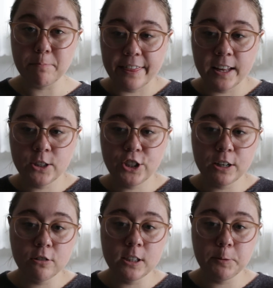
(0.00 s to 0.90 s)
And then
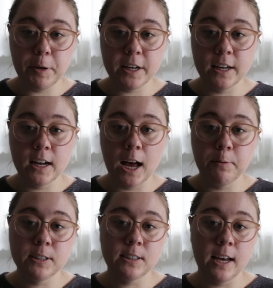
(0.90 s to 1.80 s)
generally speaking, I
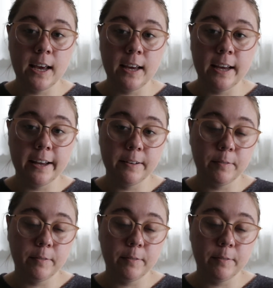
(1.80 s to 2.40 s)
would say